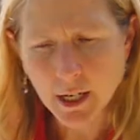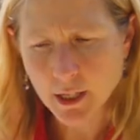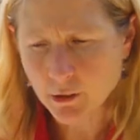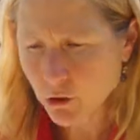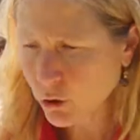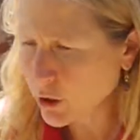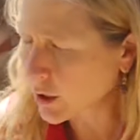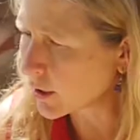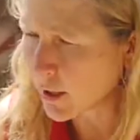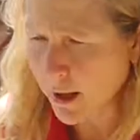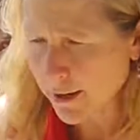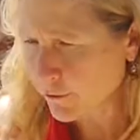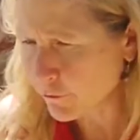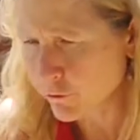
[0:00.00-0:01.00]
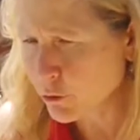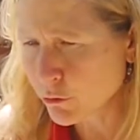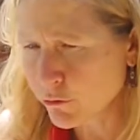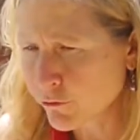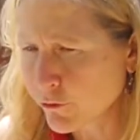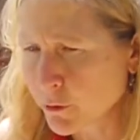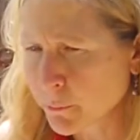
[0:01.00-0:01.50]
and cook a lot of food
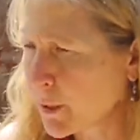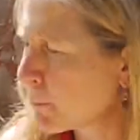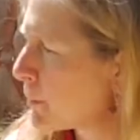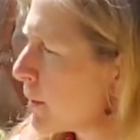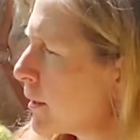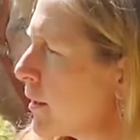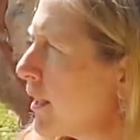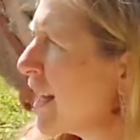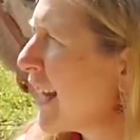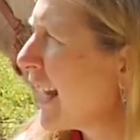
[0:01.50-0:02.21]
for people,